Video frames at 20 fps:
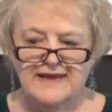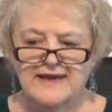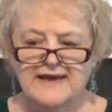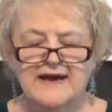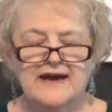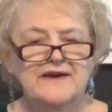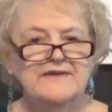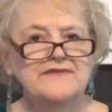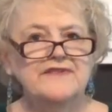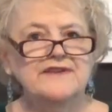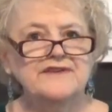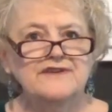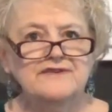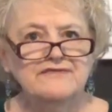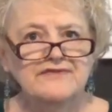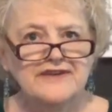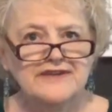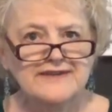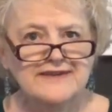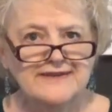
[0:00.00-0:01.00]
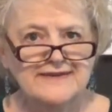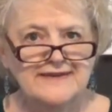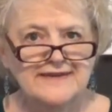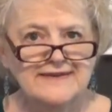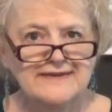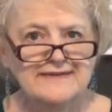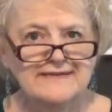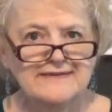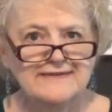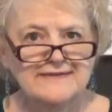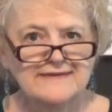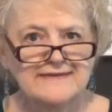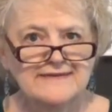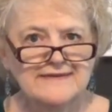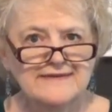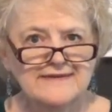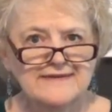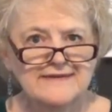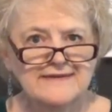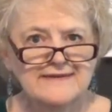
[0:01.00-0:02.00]
of the divinity
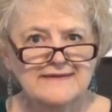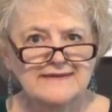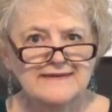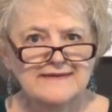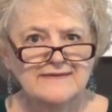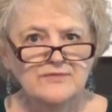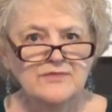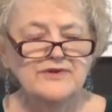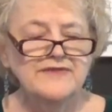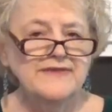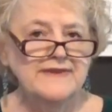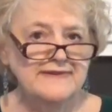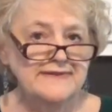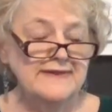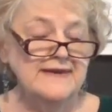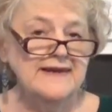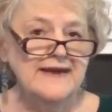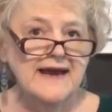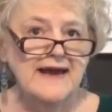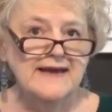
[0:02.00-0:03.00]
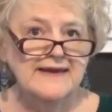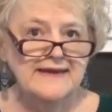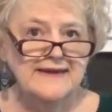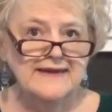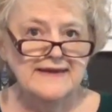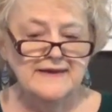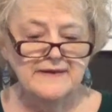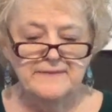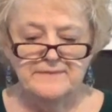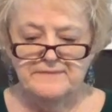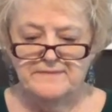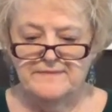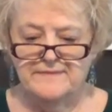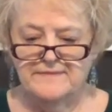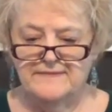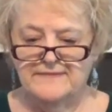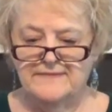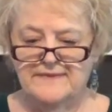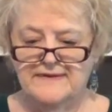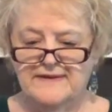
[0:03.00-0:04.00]
within the I am.
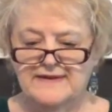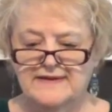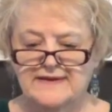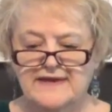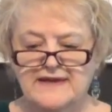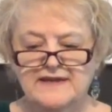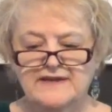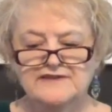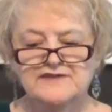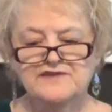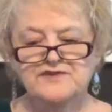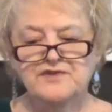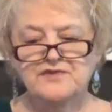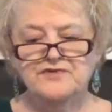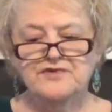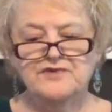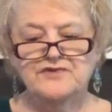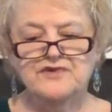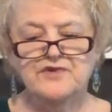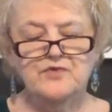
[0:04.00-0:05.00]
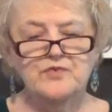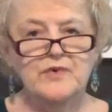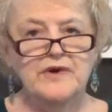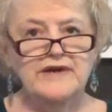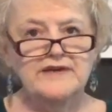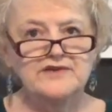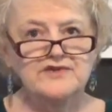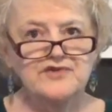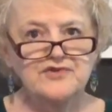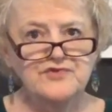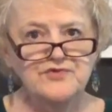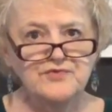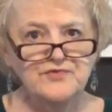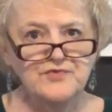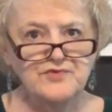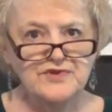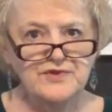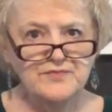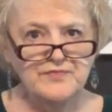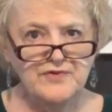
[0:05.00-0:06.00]
So the way to
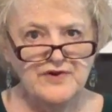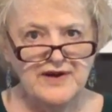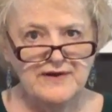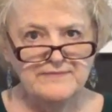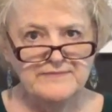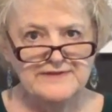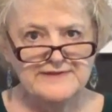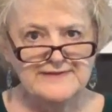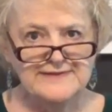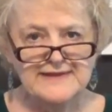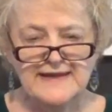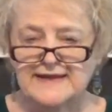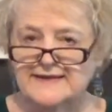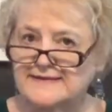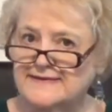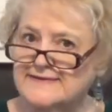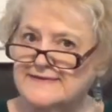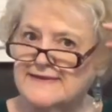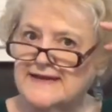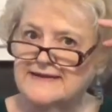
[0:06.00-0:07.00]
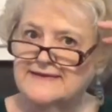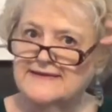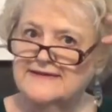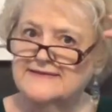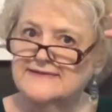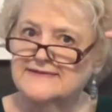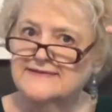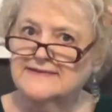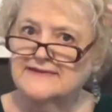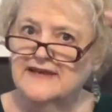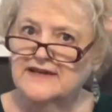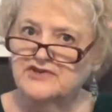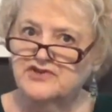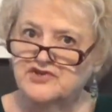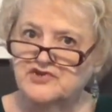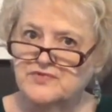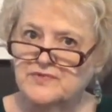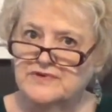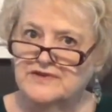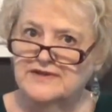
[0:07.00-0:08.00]
the promised land is that
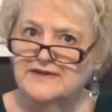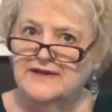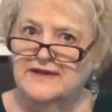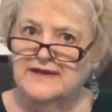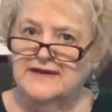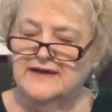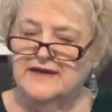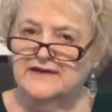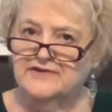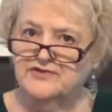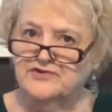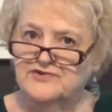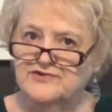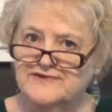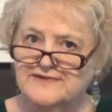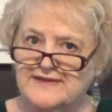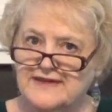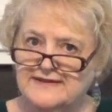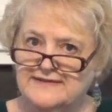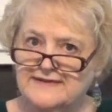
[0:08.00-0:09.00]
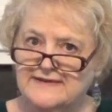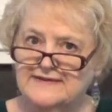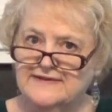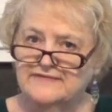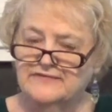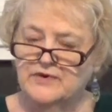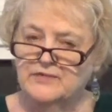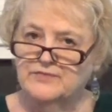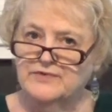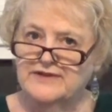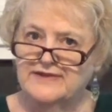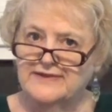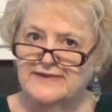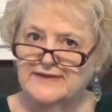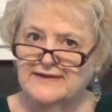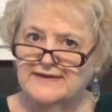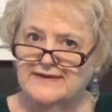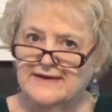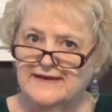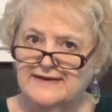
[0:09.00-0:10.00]
intellectual understanding of what we
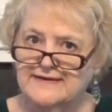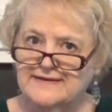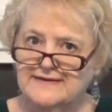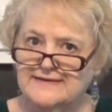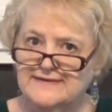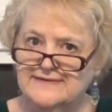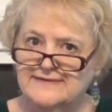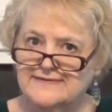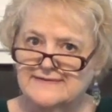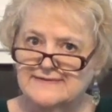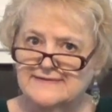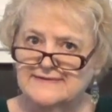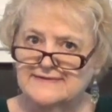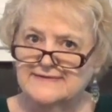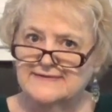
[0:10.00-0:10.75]
think God is.